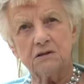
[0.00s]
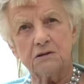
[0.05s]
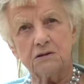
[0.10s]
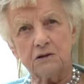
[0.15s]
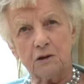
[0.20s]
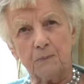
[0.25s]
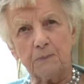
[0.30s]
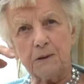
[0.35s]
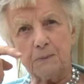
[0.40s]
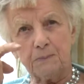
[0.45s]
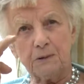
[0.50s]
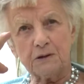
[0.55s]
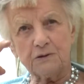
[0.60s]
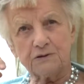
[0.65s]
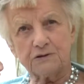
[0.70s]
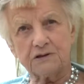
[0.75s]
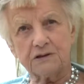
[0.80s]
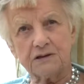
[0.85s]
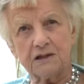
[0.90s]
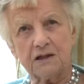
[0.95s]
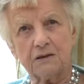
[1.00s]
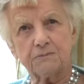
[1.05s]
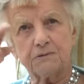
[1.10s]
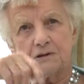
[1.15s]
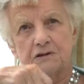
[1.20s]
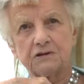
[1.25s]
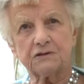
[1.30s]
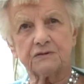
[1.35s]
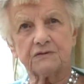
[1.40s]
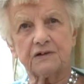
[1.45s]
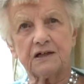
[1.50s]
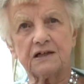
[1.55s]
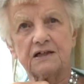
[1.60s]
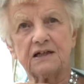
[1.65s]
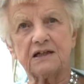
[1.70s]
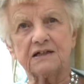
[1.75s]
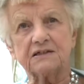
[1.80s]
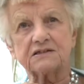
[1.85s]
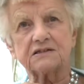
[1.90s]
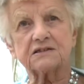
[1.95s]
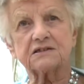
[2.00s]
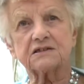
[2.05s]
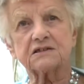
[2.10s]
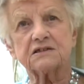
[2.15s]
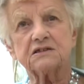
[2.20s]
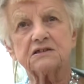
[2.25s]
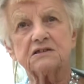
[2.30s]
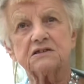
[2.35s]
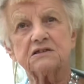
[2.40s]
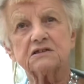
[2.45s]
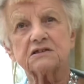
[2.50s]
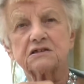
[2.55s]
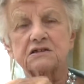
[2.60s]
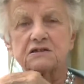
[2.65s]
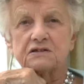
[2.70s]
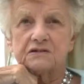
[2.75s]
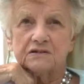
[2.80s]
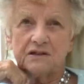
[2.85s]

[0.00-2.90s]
you know, be posted out because of our lungs. Because